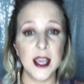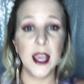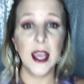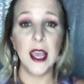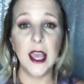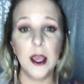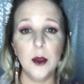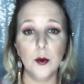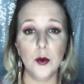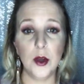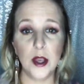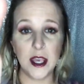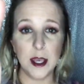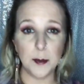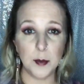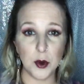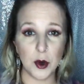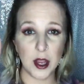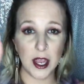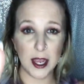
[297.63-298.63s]
it will keep
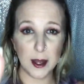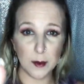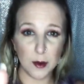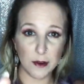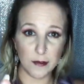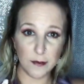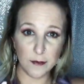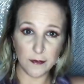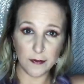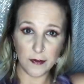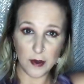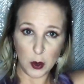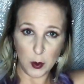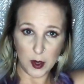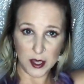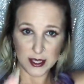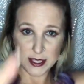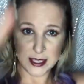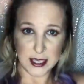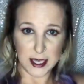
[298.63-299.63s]
your camera from
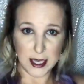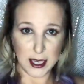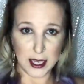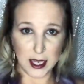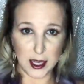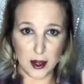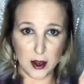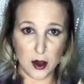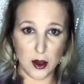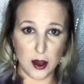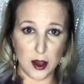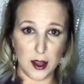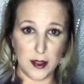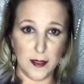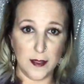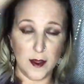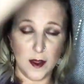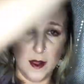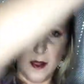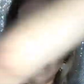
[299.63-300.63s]
focusing in on
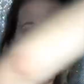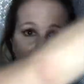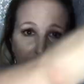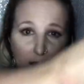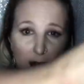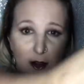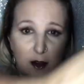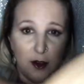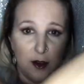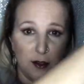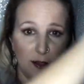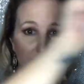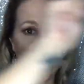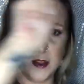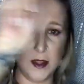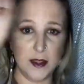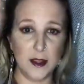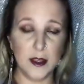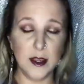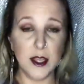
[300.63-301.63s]
the light or
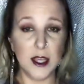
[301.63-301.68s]
the,